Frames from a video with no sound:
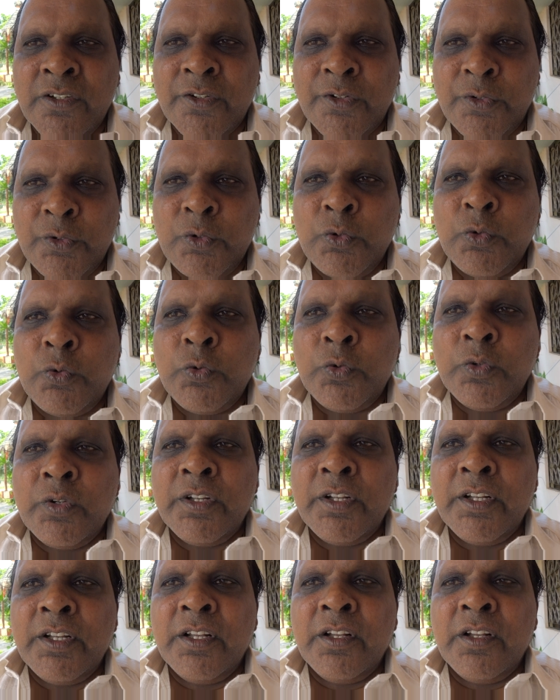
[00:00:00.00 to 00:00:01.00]
to
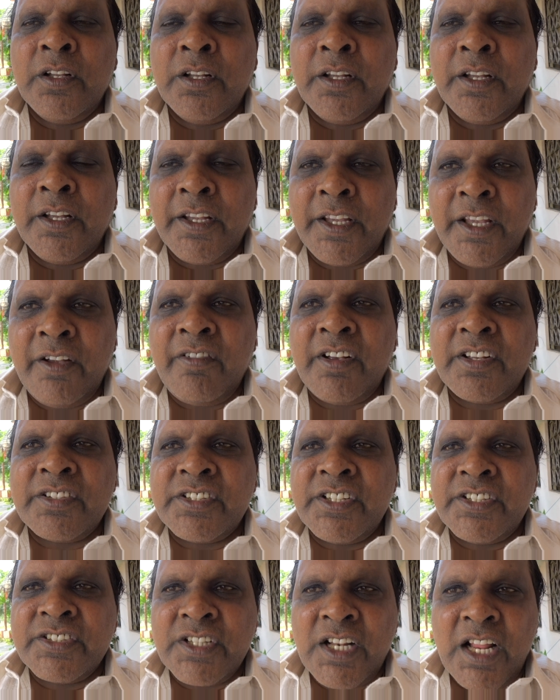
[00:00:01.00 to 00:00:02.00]
give us
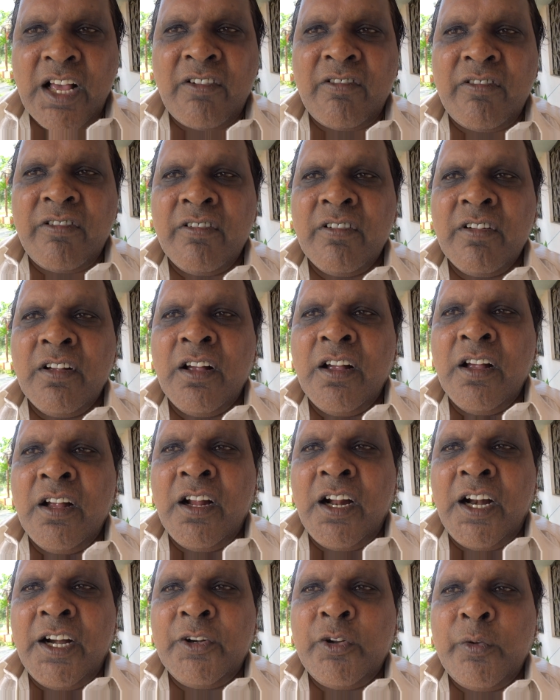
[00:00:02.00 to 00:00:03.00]
His love
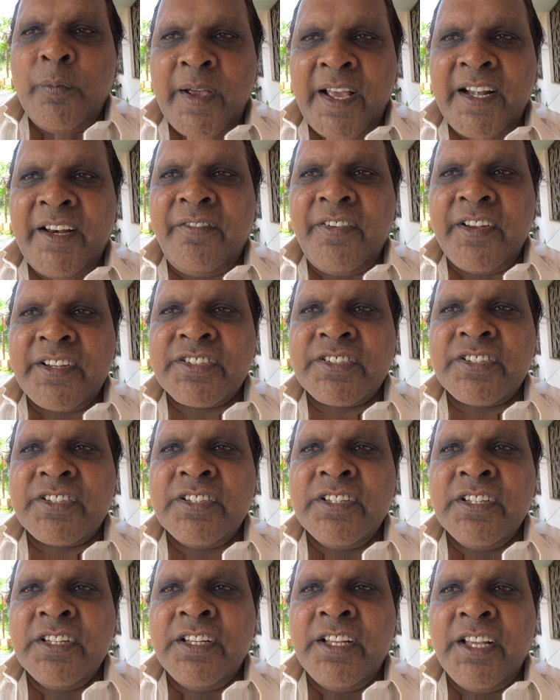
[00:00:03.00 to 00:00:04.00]
and to manifest
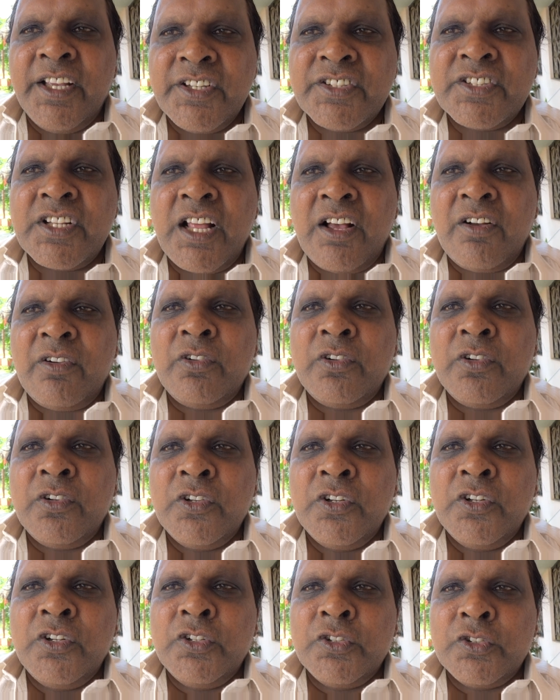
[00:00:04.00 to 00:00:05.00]
His love
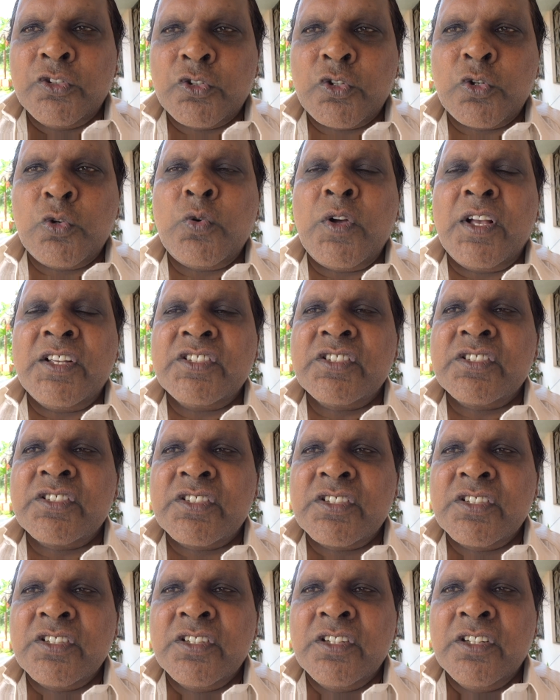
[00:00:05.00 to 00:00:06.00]
through
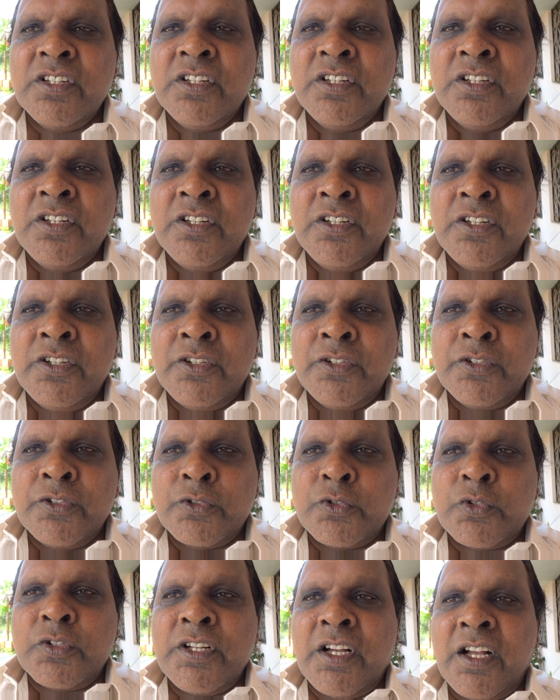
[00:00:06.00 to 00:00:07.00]
us
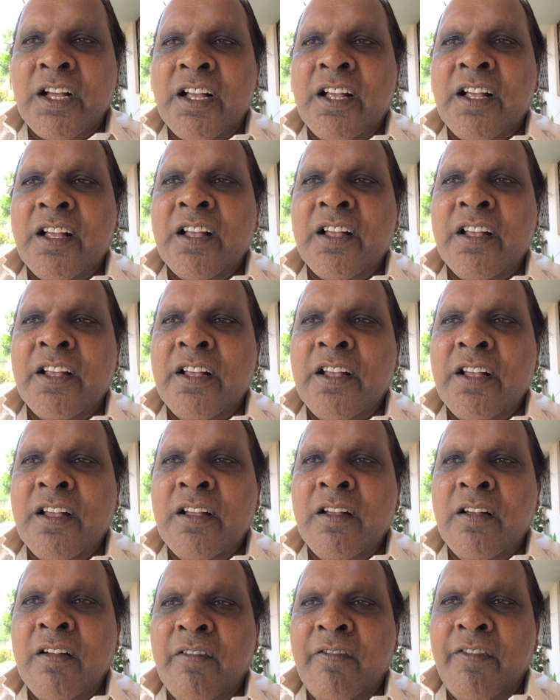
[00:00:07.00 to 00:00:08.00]
to the
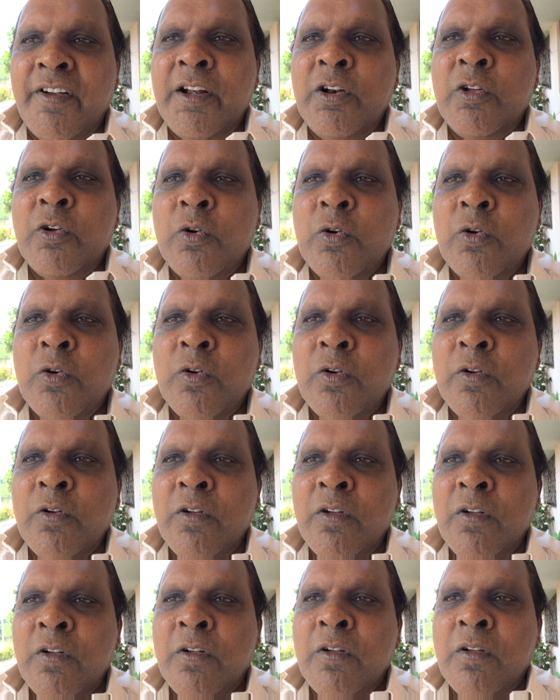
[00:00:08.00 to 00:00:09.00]
fellow
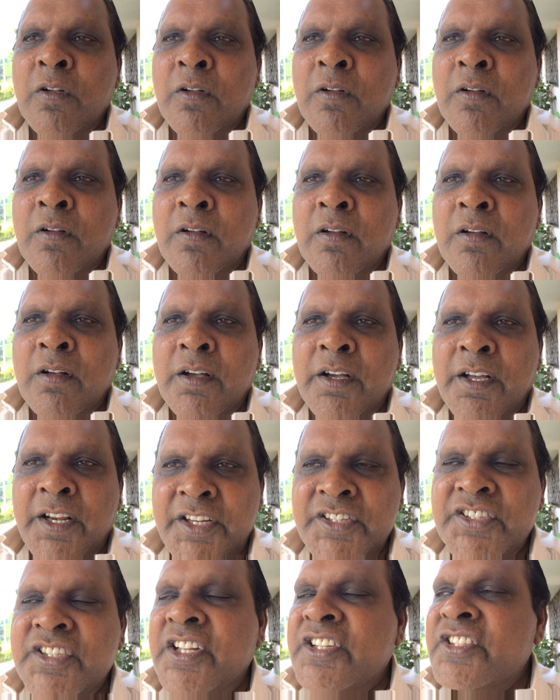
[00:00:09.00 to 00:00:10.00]

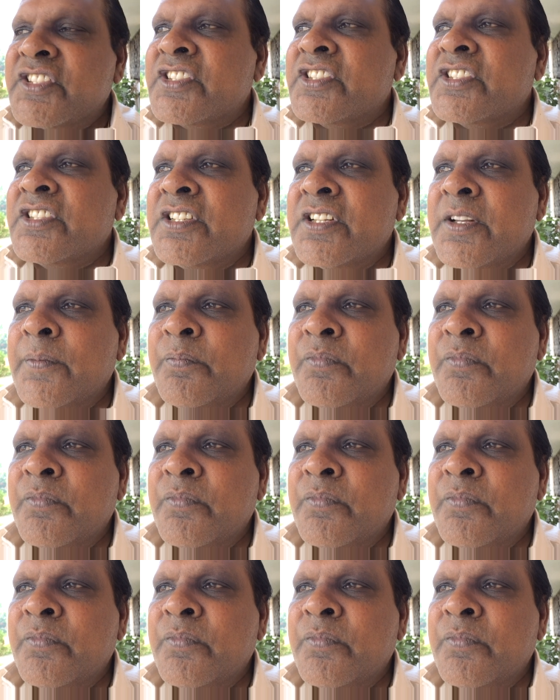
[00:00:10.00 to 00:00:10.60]
creatures.